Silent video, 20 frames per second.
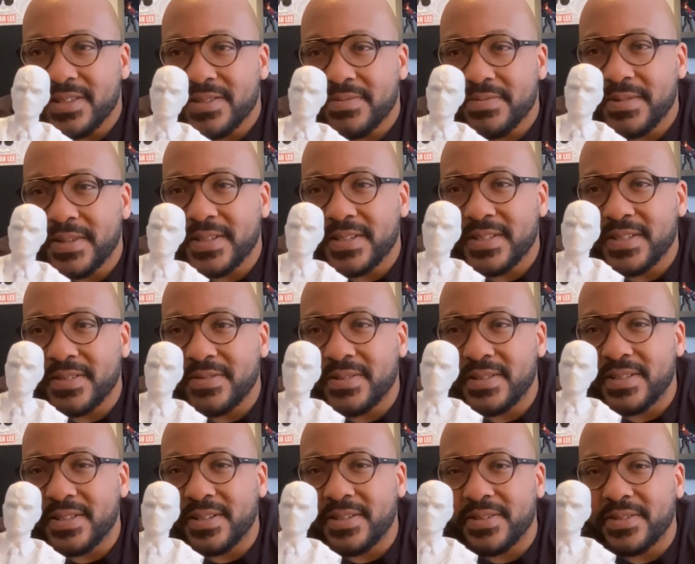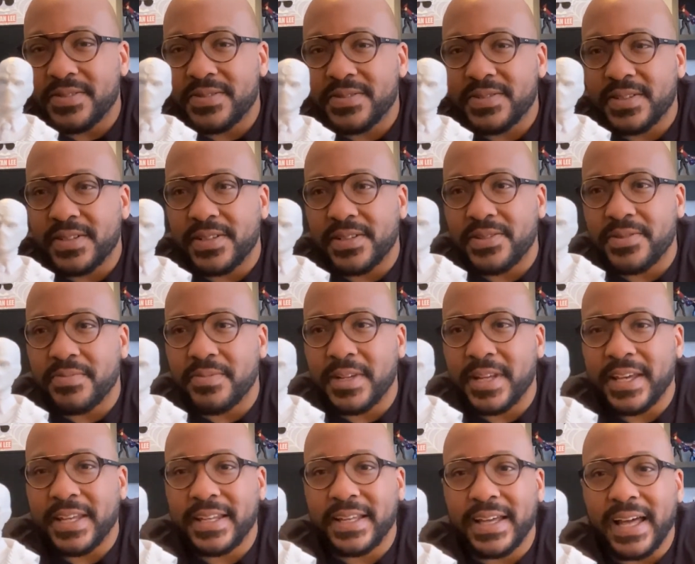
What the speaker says: Especially with those illuminating